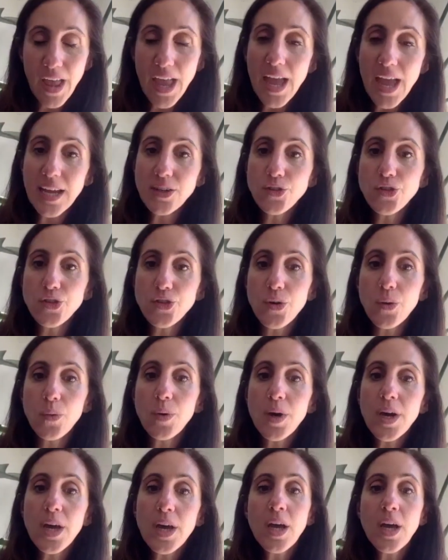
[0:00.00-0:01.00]
And so
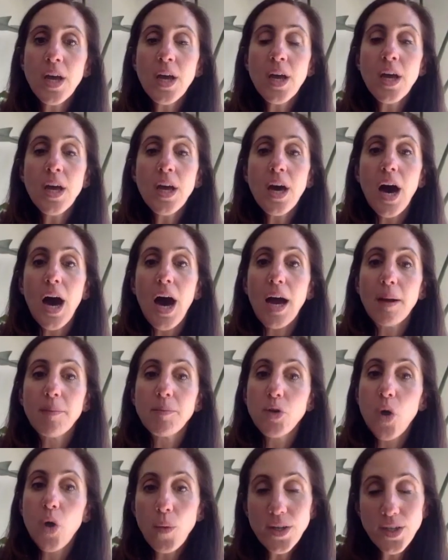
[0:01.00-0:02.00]
I'm
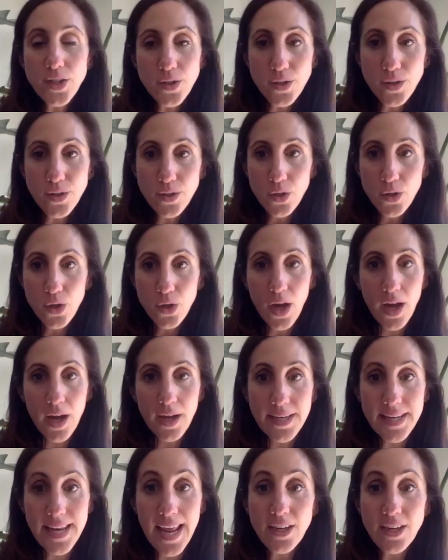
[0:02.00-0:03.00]
going to,
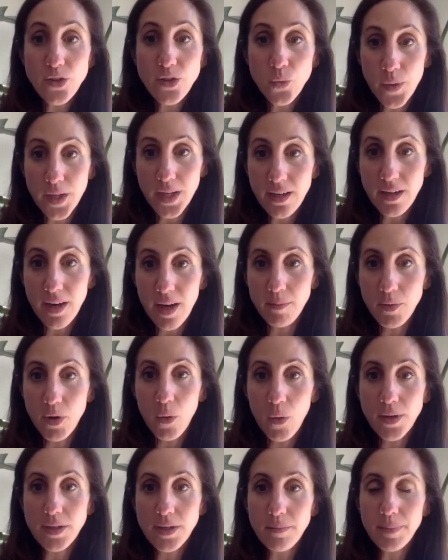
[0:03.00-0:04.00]
next week, I'm
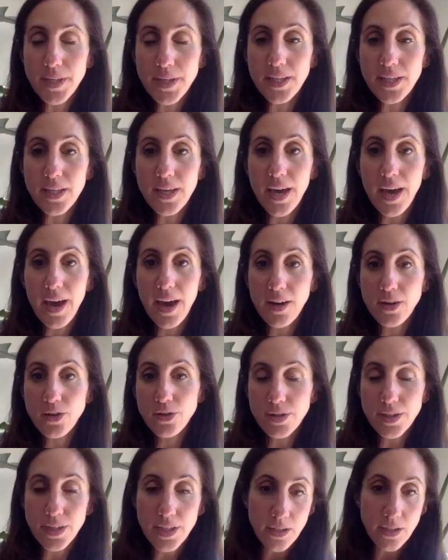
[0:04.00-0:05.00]
going to be
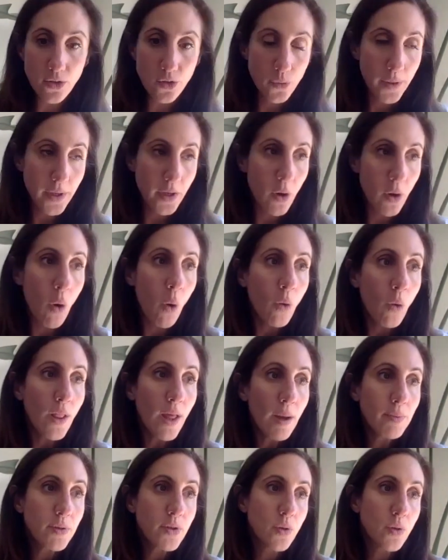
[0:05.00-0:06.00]
actually doing a whole
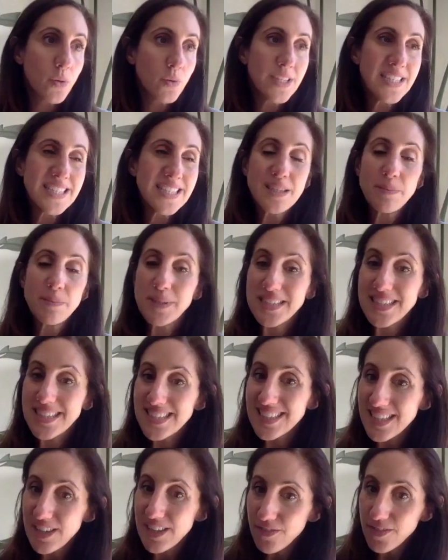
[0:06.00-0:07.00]
episode
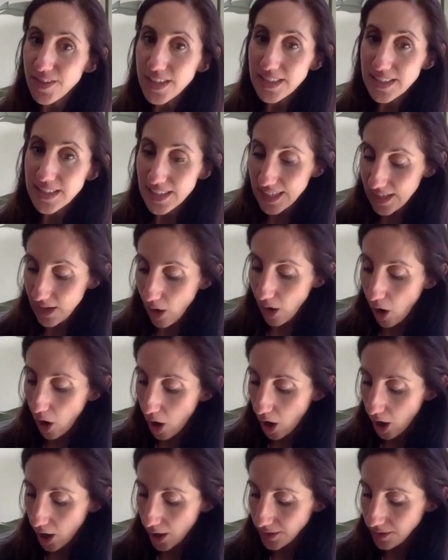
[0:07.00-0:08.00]
specifically
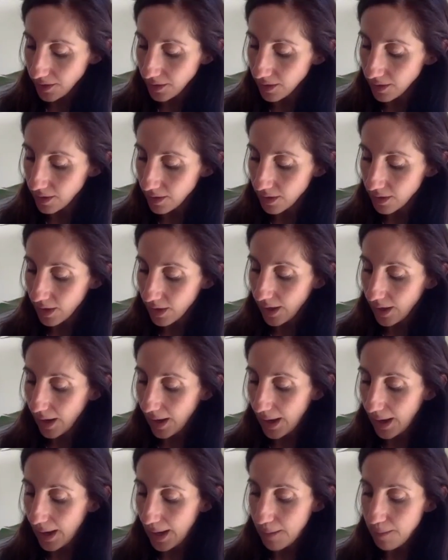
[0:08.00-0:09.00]
on
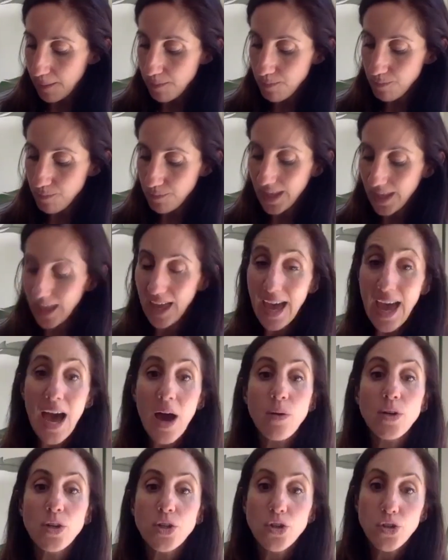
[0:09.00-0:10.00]
how
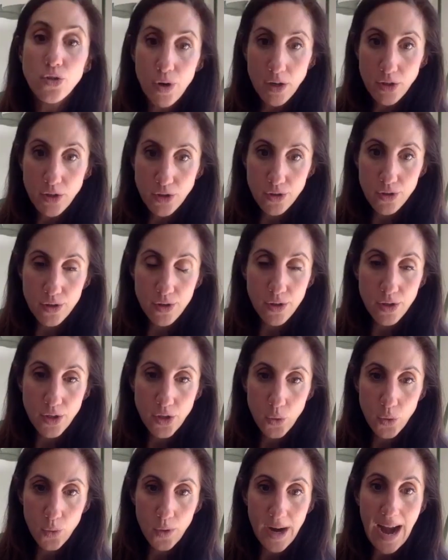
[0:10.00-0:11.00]
to structure
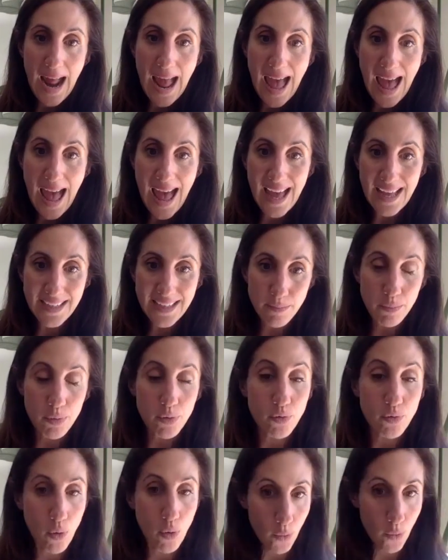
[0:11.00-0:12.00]
your ad
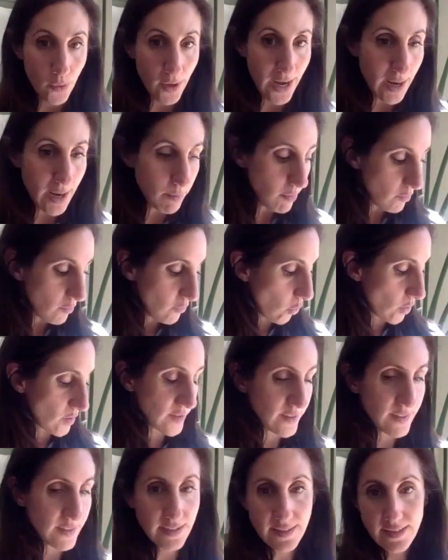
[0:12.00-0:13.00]
program for
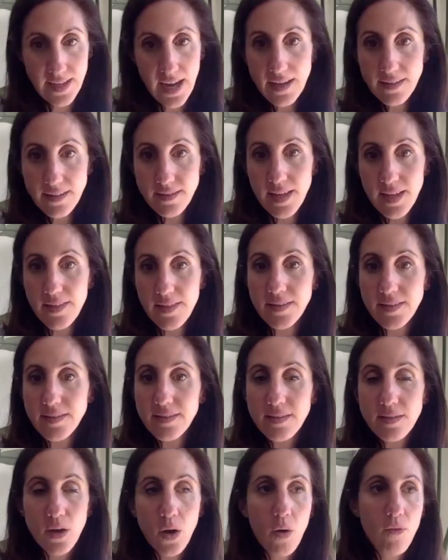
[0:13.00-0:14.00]
success. And this
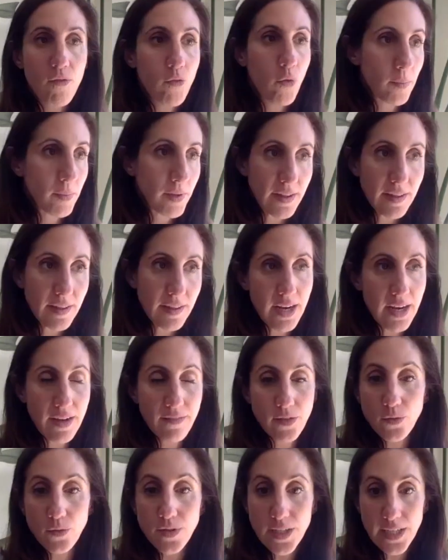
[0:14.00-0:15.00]
is a formula that I've
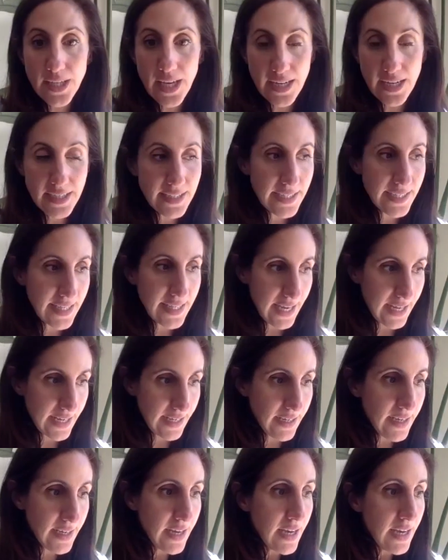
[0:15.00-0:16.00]
used again and
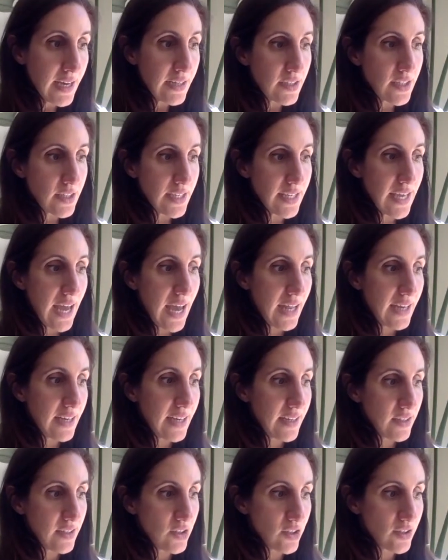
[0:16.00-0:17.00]
again to get
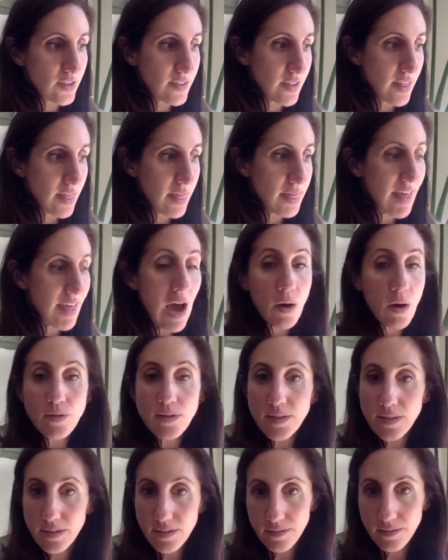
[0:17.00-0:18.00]
just
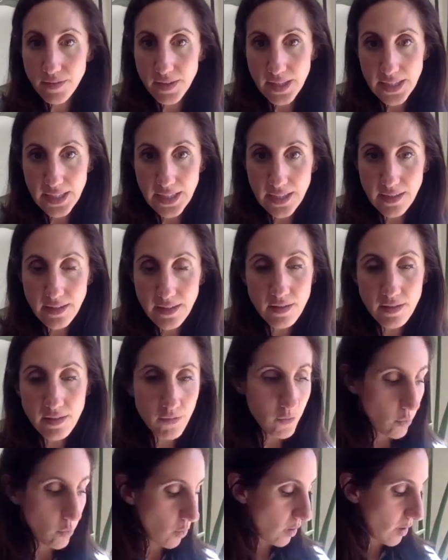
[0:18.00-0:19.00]
thousands of leads
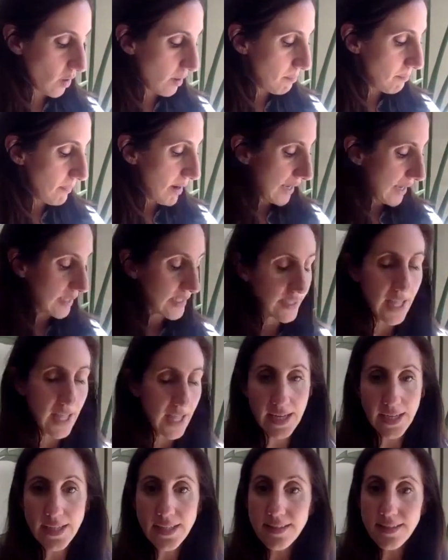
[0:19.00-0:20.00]
for my
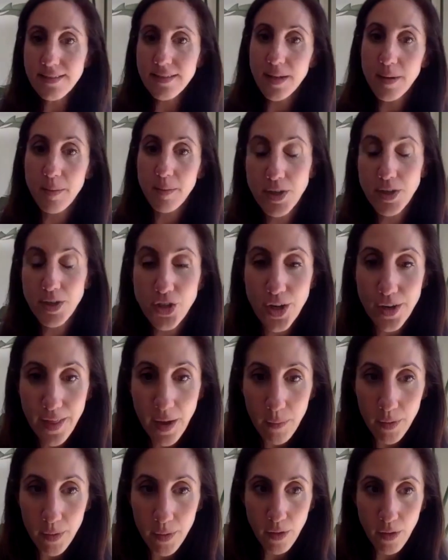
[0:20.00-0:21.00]
clients. And I'm going to share
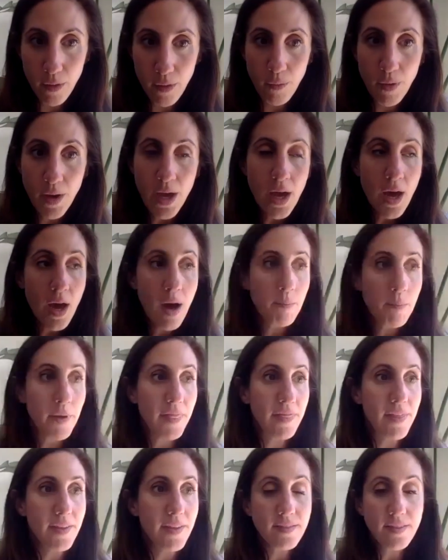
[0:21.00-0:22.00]
that with you.
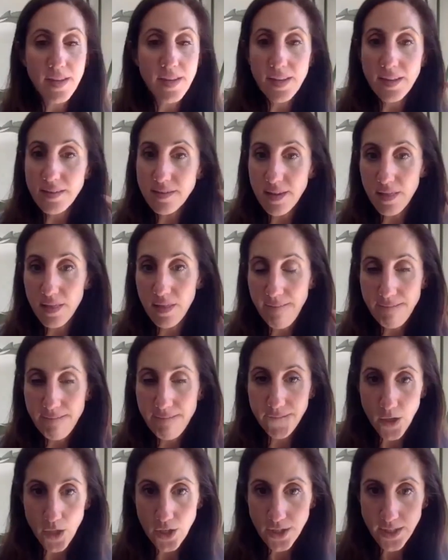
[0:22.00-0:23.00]
But this is the
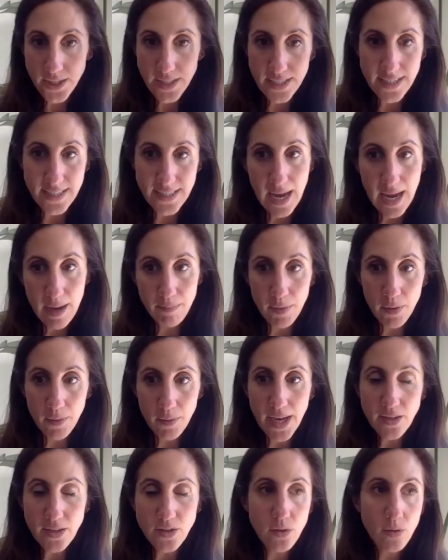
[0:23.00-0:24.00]
first step.
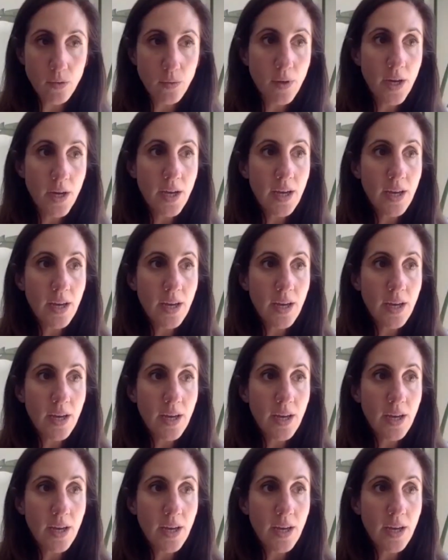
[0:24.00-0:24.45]
Okay. So